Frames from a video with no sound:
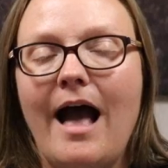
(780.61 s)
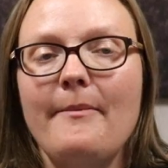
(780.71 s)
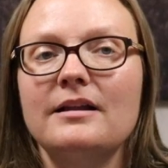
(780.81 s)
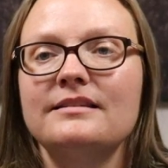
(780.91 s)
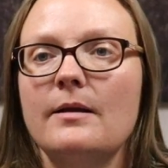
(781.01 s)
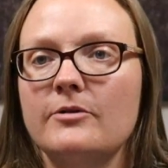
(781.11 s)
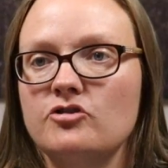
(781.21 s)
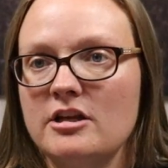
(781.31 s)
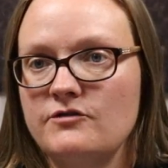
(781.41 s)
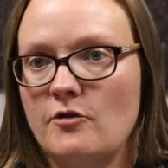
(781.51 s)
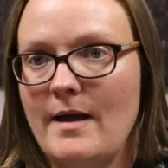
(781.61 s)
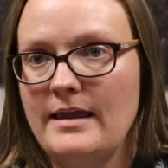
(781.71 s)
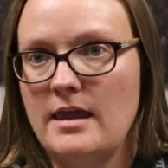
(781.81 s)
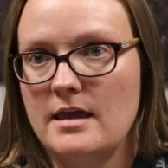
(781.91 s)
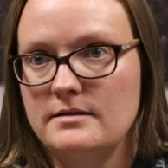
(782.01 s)
I'm going to set up a trust for my
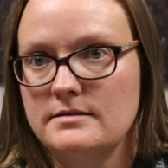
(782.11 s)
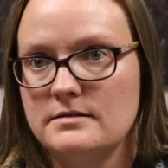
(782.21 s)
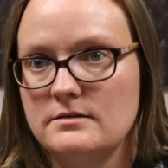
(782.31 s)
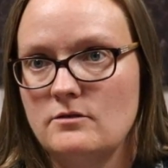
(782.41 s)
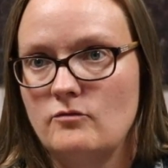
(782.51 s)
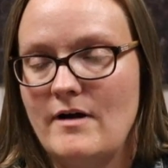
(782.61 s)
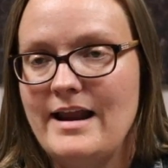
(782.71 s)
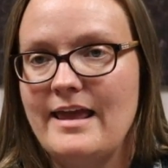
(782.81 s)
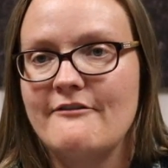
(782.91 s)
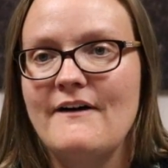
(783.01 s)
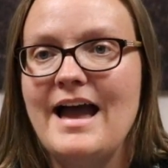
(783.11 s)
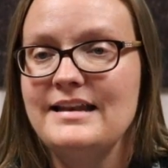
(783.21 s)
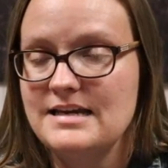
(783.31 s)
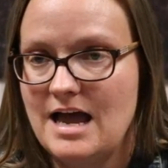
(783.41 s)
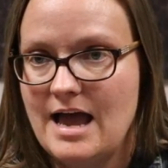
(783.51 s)
kids, right? If I
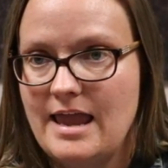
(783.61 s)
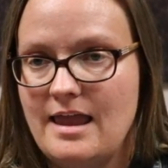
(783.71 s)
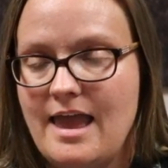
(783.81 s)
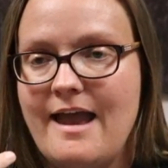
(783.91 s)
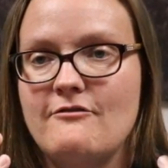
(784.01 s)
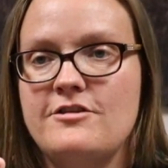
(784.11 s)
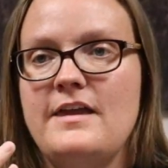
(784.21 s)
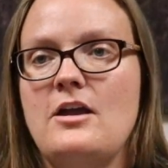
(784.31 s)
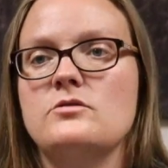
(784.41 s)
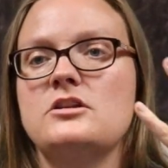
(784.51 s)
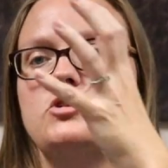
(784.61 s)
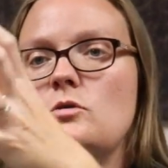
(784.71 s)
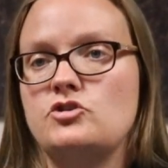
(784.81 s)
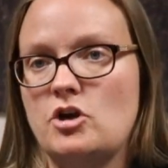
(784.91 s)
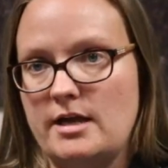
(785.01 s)
die, everything goes into
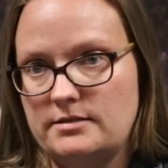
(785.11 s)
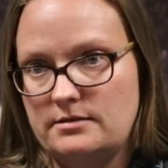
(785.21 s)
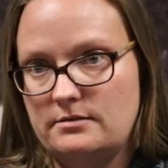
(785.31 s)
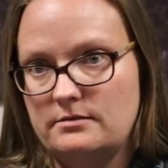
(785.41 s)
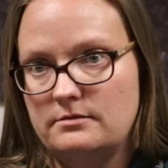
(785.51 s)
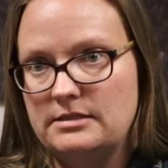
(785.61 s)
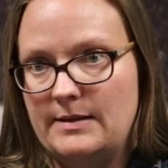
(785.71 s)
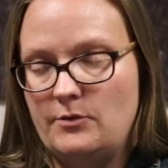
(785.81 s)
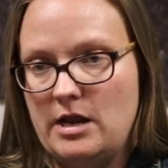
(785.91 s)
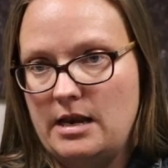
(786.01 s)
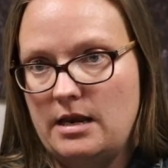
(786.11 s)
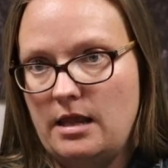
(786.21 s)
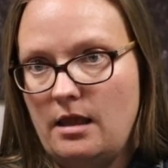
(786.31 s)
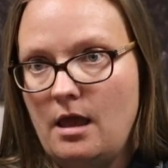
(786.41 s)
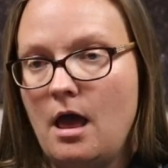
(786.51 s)
a trust, separate
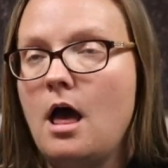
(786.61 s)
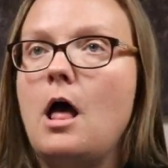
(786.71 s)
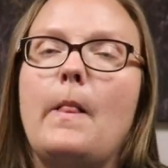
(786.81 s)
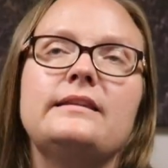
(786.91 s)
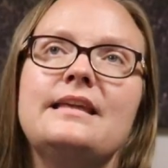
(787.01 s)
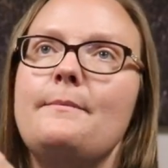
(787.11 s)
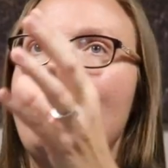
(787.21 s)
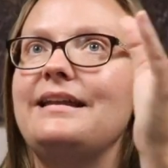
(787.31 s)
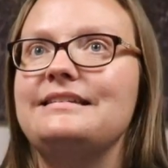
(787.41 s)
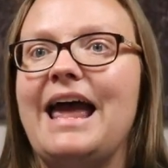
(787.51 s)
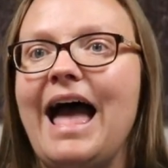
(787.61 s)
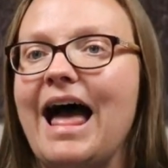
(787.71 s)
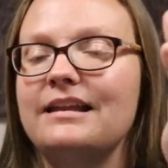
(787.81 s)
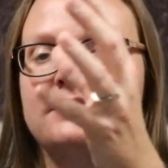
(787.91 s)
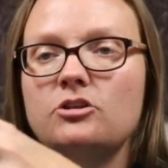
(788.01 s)
entity. Let's say my
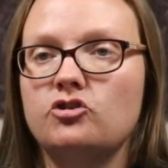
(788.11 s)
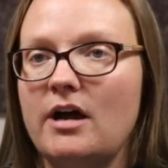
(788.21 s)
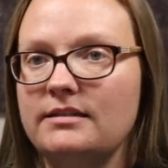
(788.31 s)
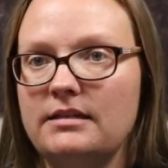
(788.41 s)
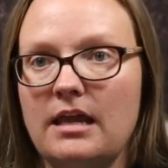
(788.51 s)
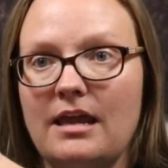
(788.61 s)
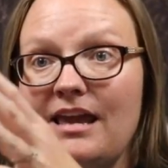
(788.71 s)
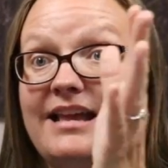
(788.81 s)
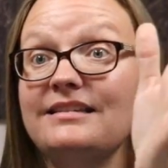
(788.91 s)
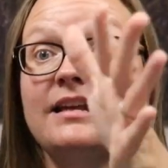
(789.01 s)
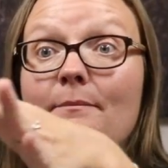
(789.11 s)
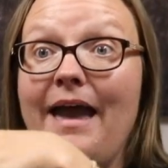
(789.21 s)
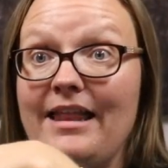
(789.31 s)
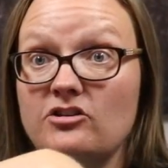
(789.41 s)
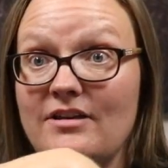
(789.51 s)
dad is the trustee. He's going to
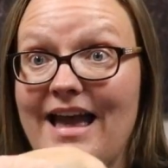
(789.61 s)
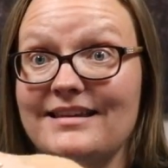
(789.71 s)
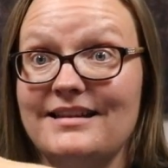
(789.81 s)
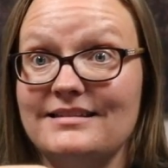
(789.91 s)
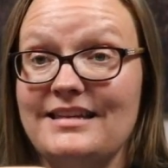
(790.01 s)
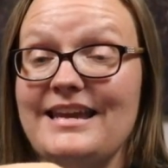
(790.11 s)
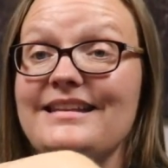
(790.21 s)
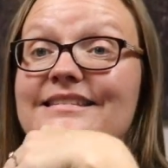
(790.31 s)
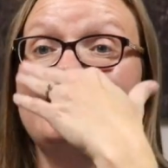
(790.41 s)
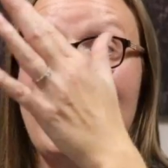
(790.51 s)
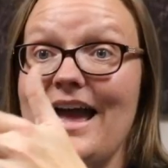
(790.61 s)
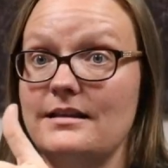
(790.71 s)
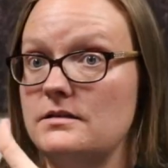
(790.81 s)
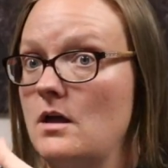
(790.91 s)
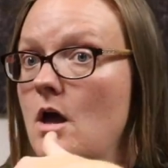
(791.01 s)
manage the assets. He
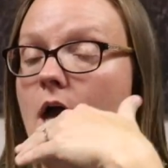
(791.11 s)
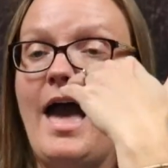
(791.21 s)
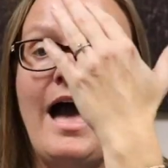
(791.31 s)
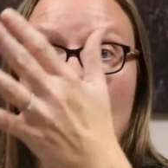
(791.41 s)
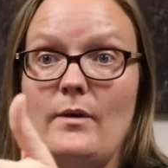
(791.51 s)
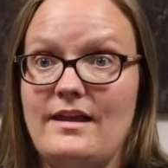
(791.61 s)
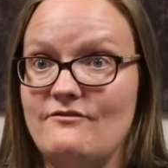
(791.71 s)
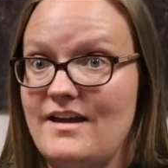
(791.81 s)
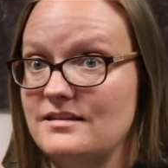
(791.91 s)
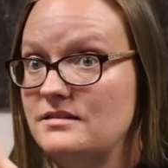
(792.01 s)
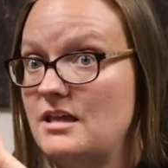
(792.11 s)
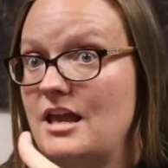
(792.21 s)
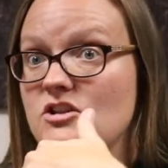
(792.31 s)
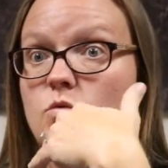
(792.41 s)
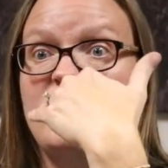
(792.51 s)
decides how we invest
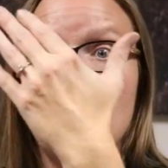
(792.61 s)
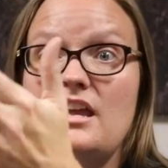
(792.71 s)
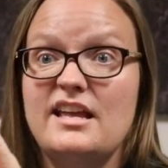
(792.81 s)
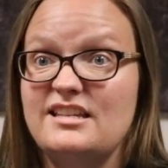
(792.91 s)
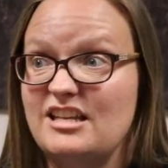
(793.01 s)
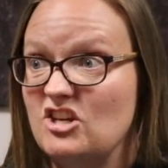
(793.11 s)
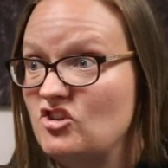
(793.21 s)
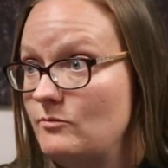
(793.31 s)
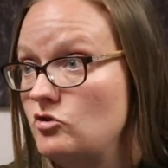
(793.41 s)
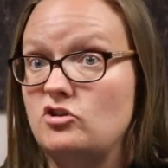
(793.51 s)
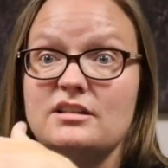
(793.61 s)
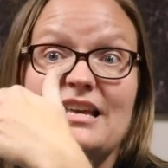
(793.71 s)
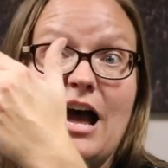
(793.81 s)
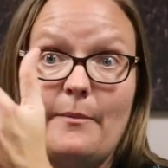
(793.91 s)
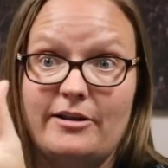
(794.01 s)
things, when the kids get distributions,
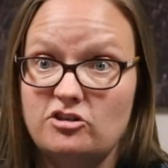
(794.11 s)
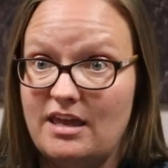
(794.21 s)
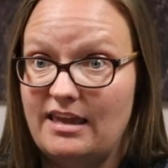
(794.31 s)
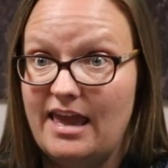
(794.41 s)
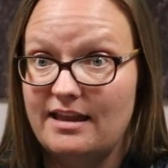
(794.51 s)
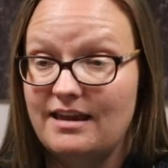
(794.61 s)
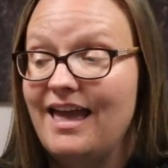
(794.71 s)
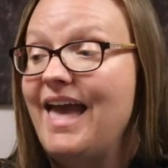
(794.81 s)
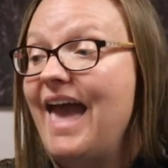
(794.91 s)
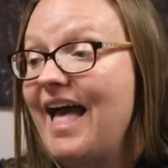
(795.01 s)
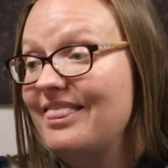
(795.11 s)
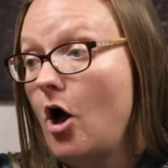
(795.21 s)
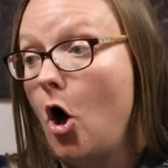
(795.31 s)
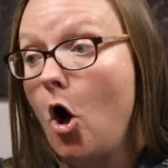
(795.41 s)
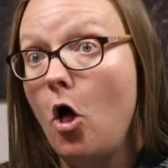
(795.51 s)
how much they get. And
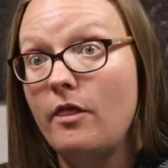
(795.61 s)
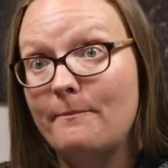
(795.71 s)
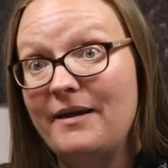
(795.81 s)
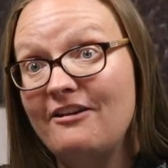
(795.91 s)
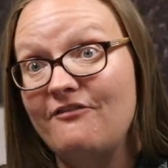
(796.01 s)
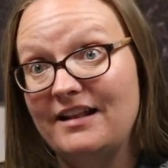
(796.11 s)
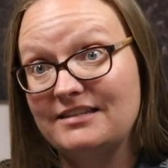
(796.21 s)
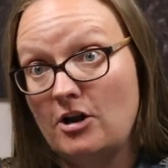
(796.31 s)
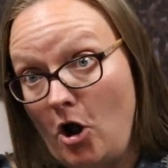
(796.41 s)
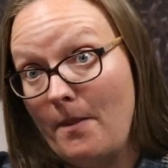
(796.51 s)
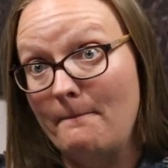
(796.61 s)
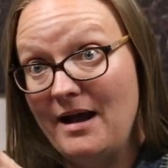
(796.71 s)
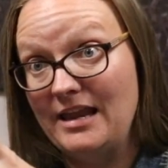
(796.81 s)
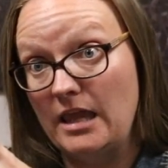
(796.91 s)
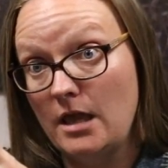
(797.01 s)
all the benefits there, all the
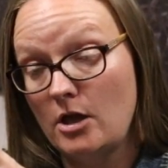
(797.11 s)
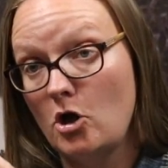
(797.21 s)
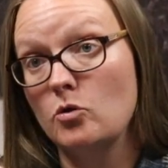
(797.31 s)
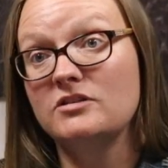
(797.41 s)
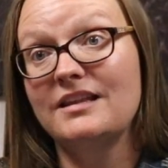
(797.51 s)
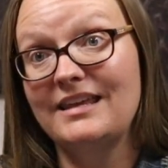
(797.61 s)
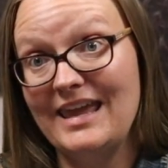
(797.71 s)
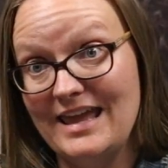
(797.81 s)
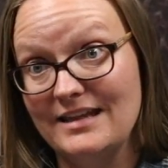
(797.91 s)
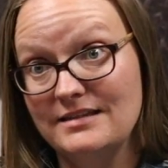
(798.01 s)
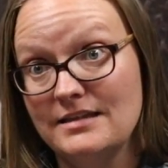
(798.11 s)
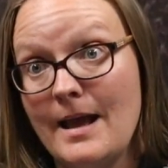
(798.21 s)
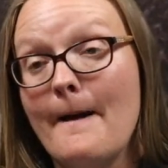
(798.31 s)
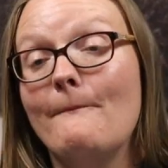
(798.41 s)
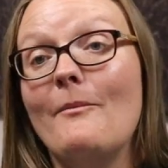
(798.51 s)
money goes to the kids,
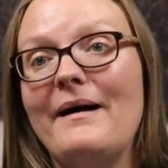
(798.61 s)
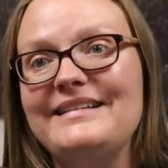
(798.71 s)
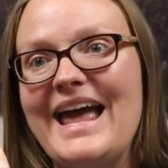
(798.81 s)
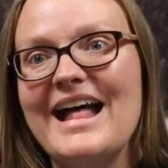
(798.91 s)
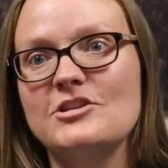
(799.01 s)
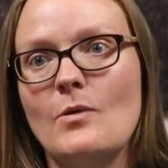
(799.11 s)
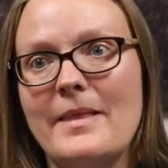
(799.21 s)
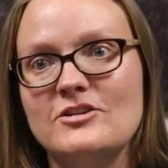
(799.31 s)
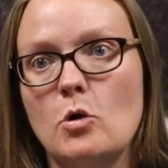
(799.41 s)
but my dad's the one that